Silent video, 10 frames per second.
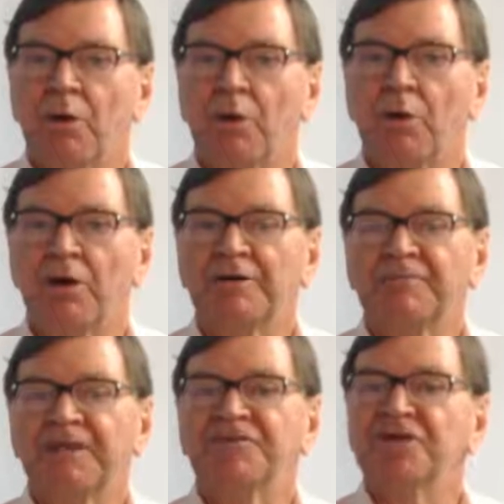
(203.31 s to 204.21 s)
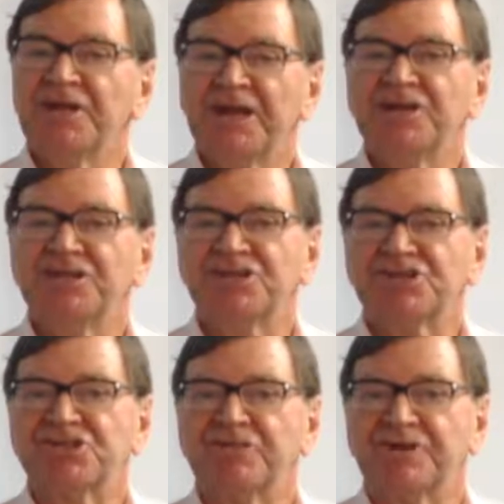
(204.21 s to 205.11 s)
or if you need
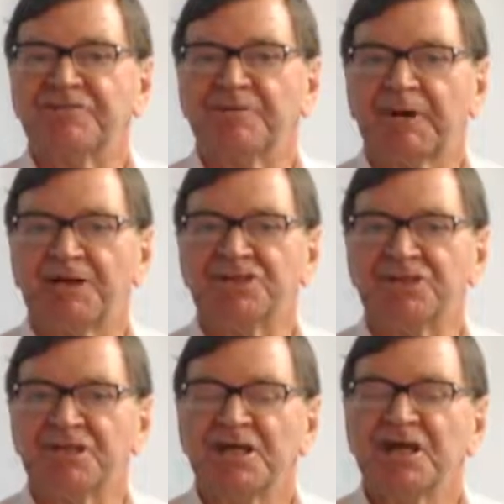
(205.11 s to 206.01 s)
additional information,